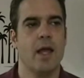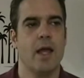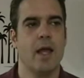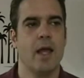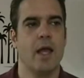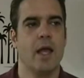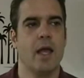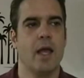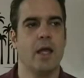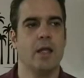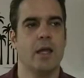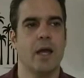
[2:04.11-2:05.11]

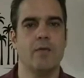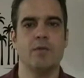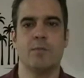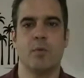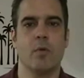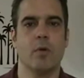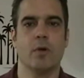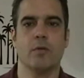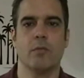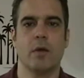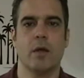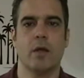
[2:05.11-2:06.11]
And I was bored.
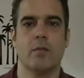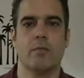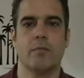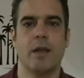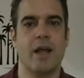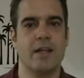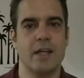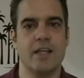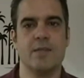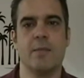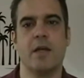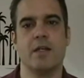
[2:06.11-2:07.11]
And 9
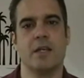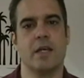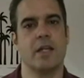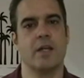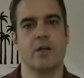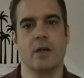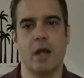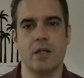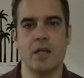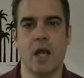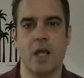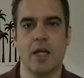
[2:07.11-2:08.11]
days of meditating and you're
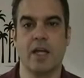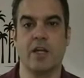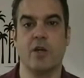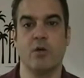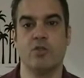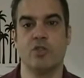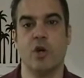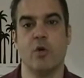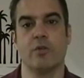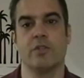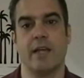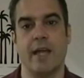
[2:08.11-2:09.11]
not talking and no
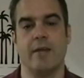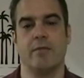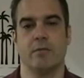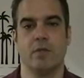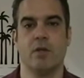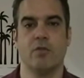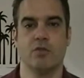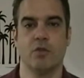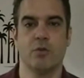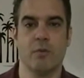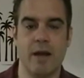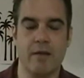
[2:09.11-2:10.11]
jokes. You can't, you know,
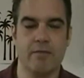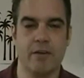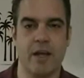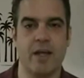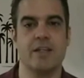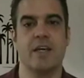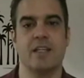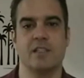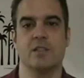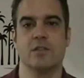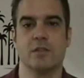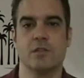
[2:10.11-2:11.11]
joke around for 9
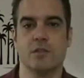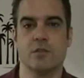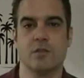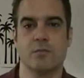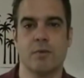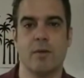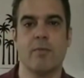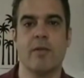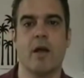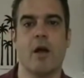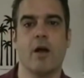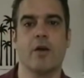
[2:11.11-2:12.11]
days is
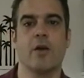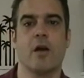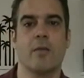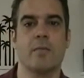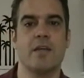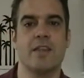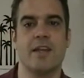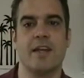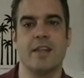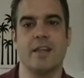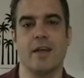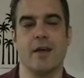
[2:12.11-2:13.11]
probably harder on me than
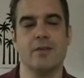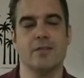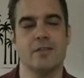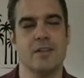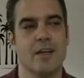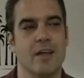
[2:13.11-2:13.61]
anything else.